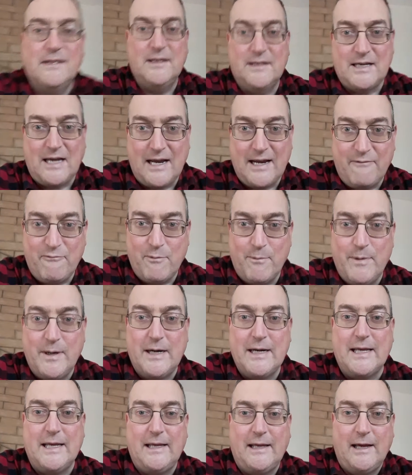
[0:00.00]
Hi
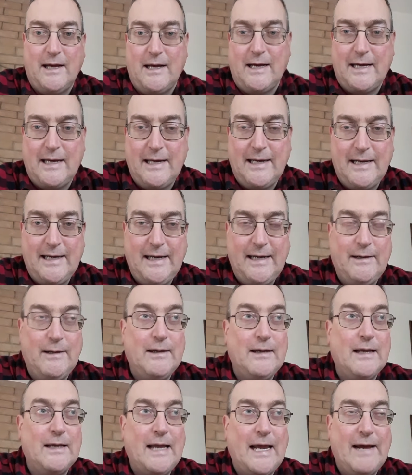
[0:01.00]
everybody.
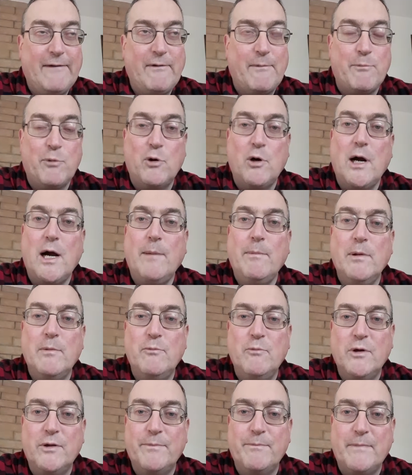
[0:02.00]
I have a
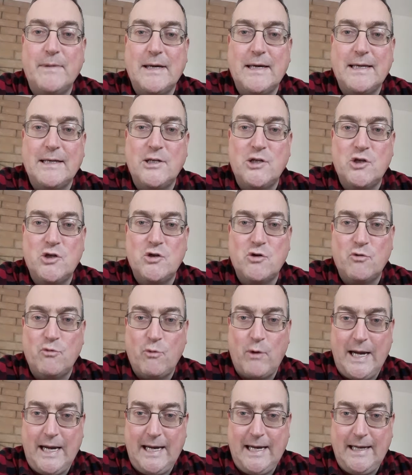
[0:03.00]
problem with my
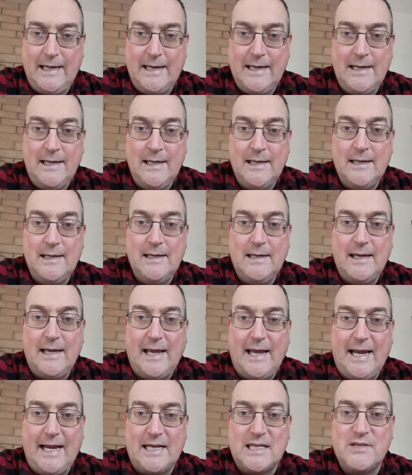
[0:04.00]
Trane
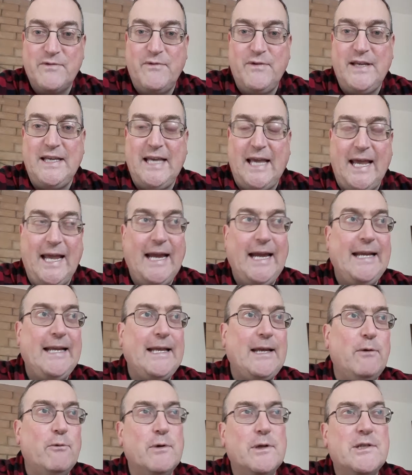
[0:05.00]

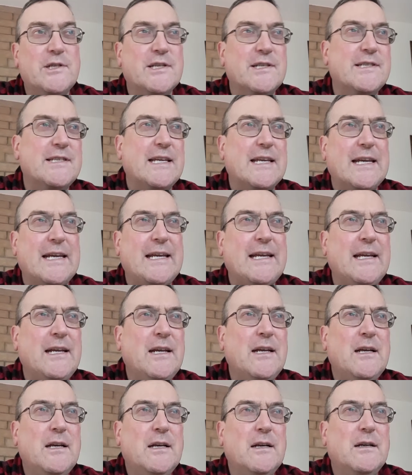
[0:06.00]
XV80, which is a
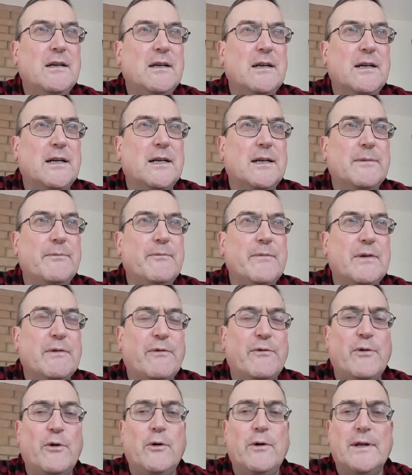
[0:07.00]

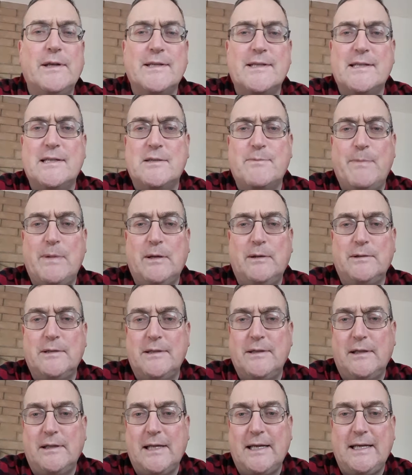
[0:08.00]
furnace. It's built
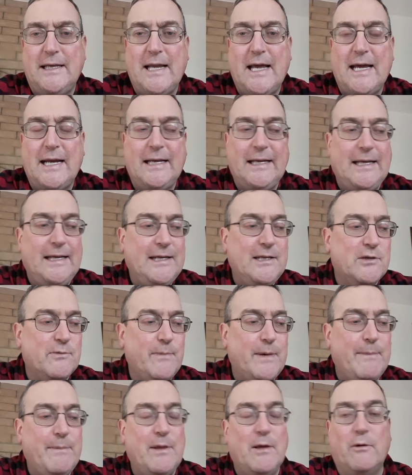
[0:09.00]
in the late 90s or
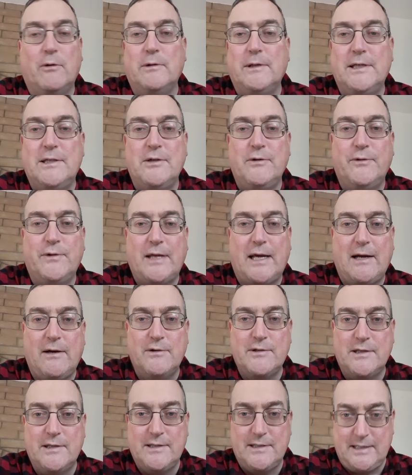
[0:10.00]
maybe the early
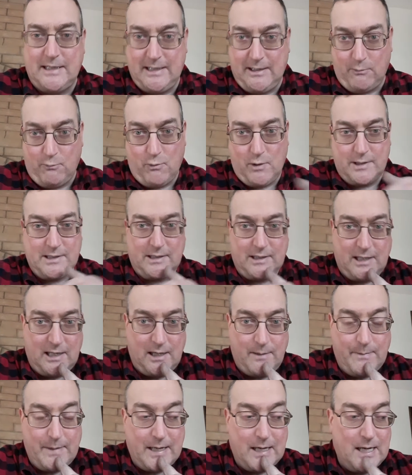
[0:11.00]
2000s, and it wasn't
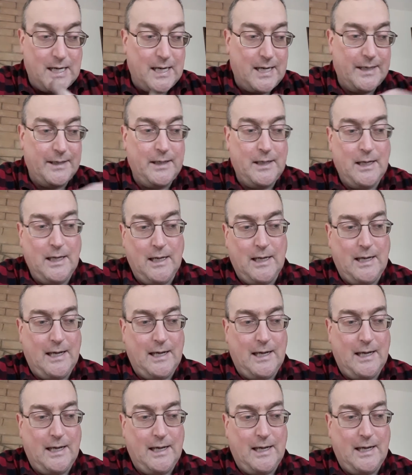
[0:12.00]
coming on.